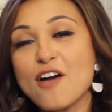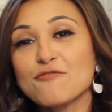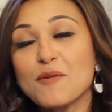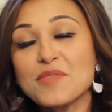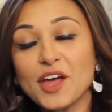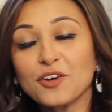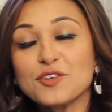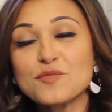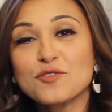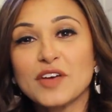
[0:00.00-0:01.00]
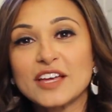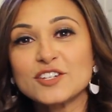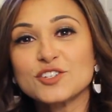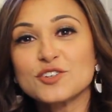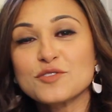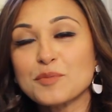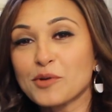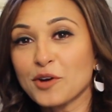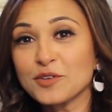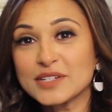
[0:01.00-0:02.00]
From there, you move into the
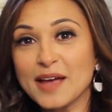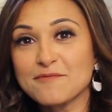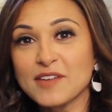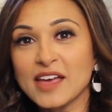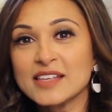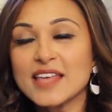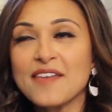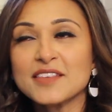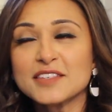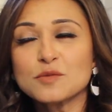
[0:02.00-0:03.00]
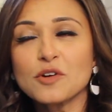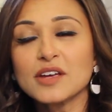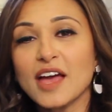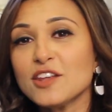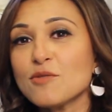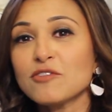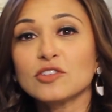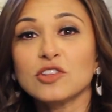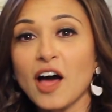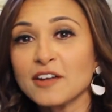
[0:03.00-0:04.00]
prototype phase, and this is where, again, you have a
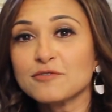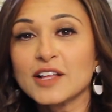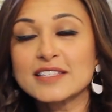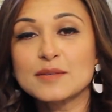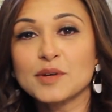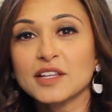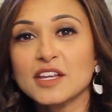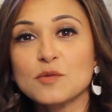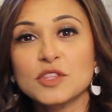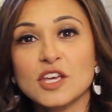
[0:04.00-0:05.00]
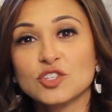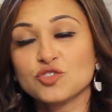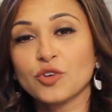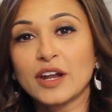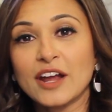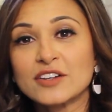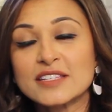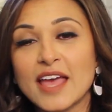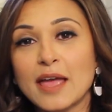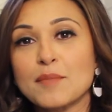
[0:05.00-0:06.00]
lot of flexibility with the Extraordinaires
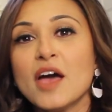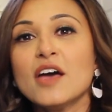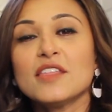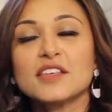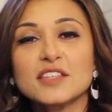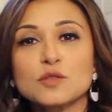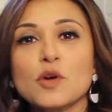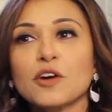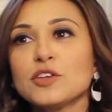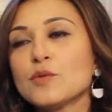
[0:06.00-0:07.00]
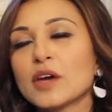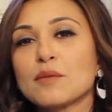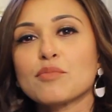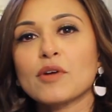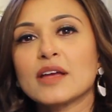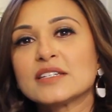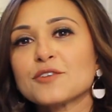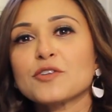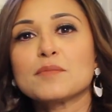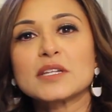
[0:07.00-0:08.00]
game. This is where you can bring
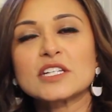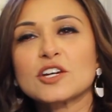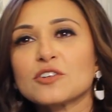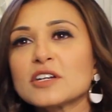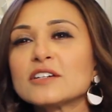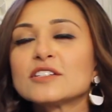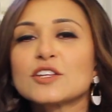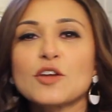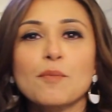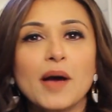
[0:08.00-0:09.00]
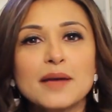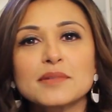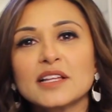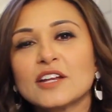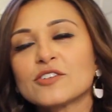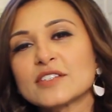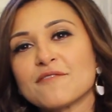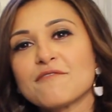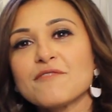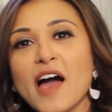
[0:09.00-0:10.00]
different materials, pipe cleaners
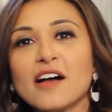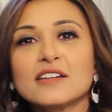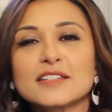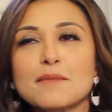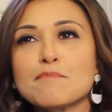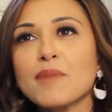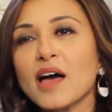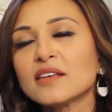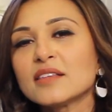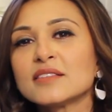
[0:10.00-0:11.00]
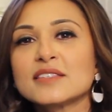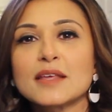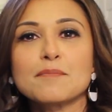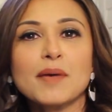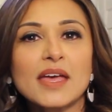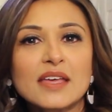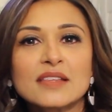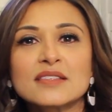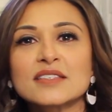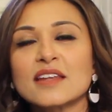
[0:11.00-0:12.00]
and felt and buttons and
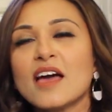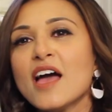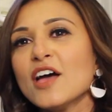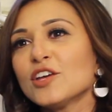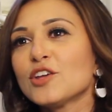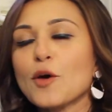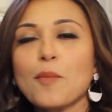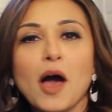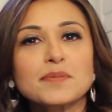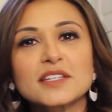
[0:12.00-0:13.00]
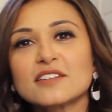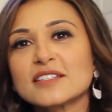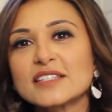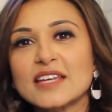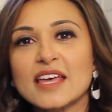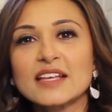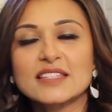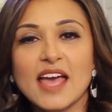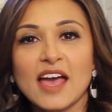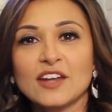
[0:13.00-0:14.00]
pins and, popsicle sticks,
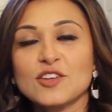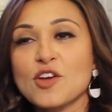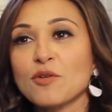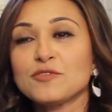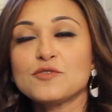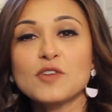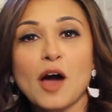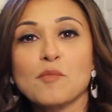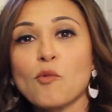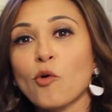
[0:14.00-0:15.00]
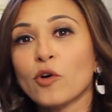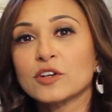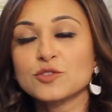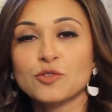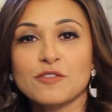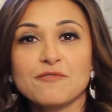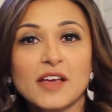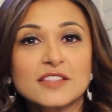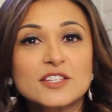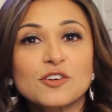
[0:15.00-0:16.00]
and, if you've got more sort of
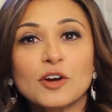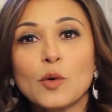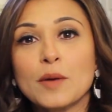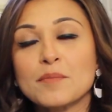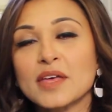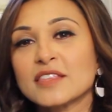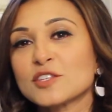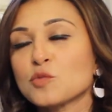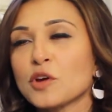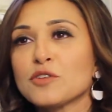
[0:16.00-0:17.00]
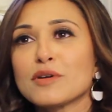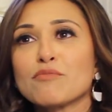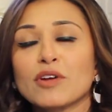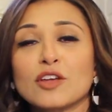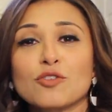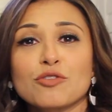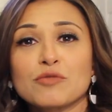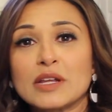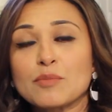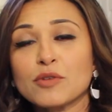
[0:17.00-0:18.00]
fancier equipment, this is where you can bring in your
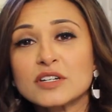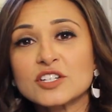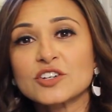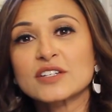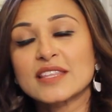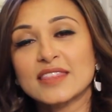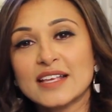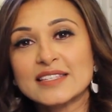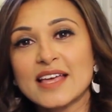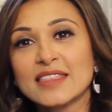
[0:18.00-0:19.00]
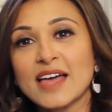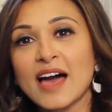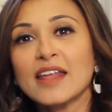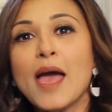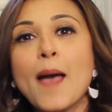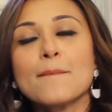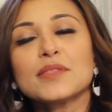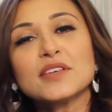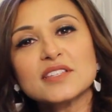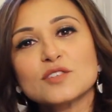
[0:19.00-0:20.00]
3D printers and things like that.
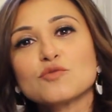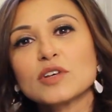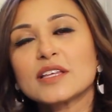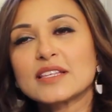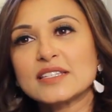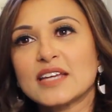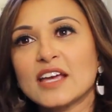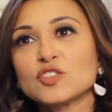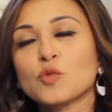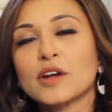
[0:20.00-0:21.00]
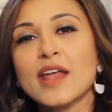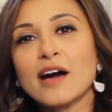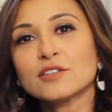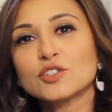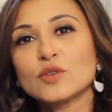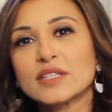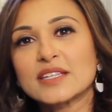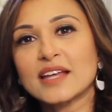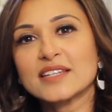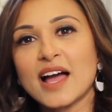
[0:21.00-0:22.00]
But this is really the stage where now students
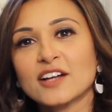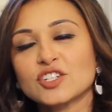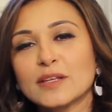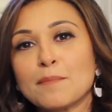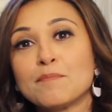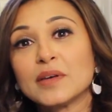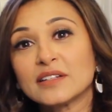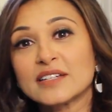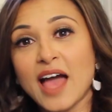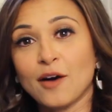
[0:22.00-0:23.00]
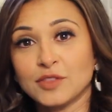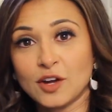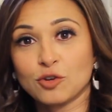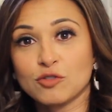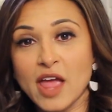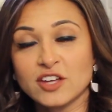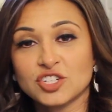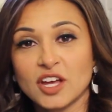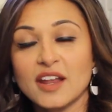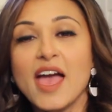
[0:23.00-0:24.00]
get to actually build out their
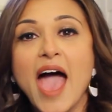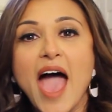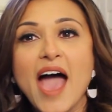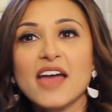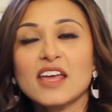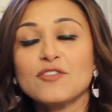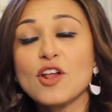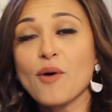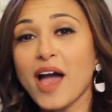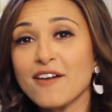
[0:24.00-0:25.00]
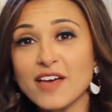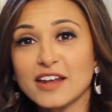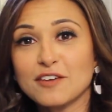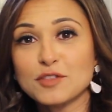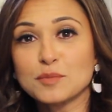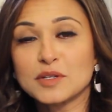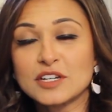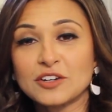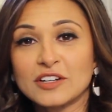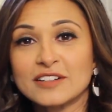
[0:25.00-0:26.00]
creation. And if you don't have any of the
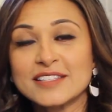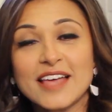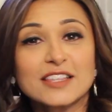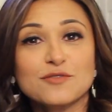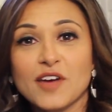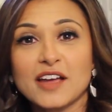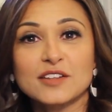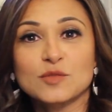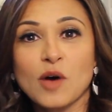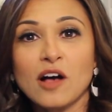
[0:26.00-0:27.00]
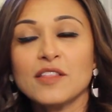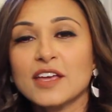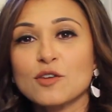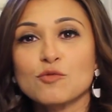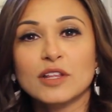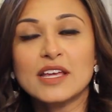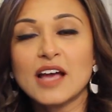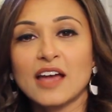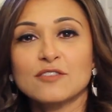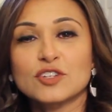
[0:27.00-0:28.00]
materials, that's fine as well. They can really
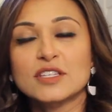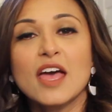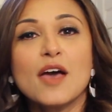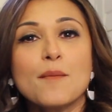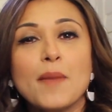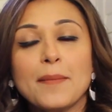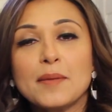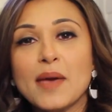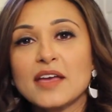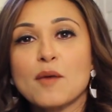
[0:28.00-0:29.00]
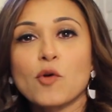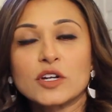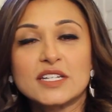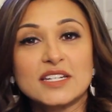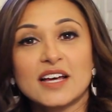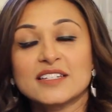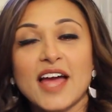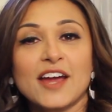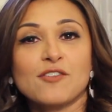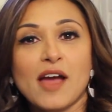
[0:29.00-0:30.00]
kind of just maybe make a more detailed
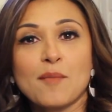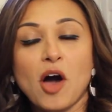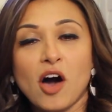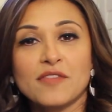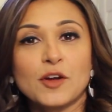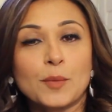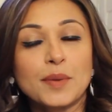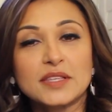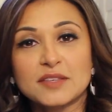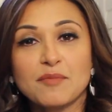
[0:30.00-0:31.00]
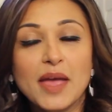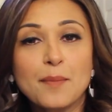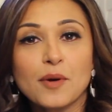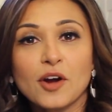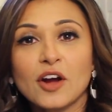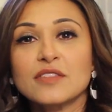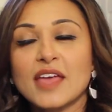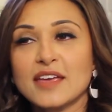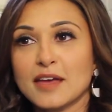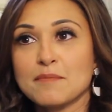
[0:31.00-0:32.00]
diagram on their piece of paper.
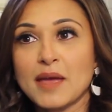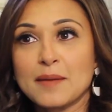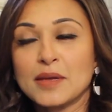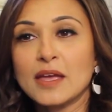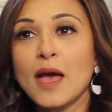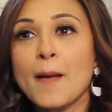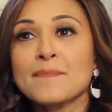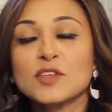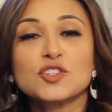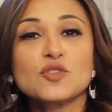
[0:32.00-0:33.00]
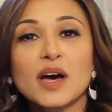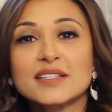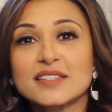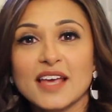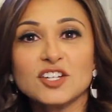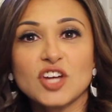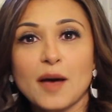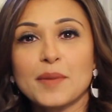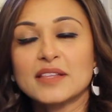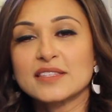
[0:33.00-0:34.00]
They can maybe do a
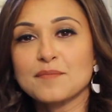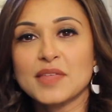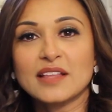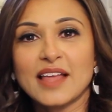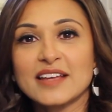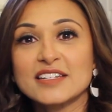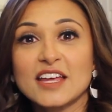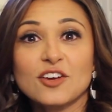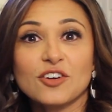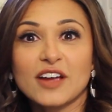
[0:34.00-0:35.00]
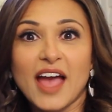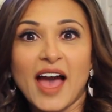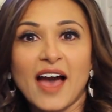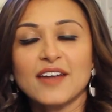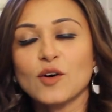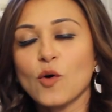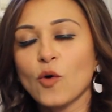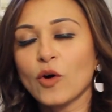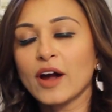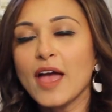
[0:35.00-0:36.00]
SketchUp in something like Tinkercad,
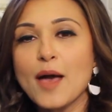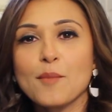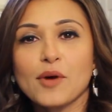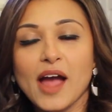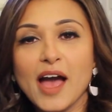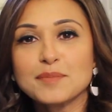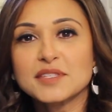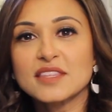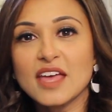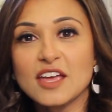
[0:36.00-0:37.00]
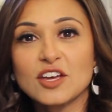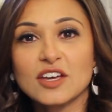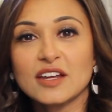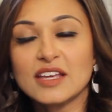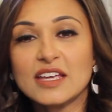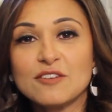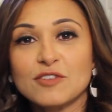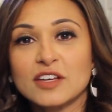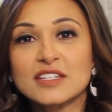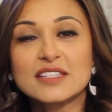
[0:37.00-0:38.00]
or perhaps they could
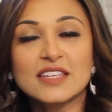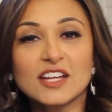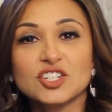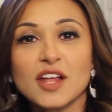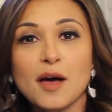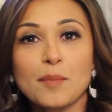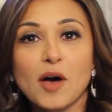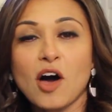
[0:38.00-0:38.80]
even sketch it up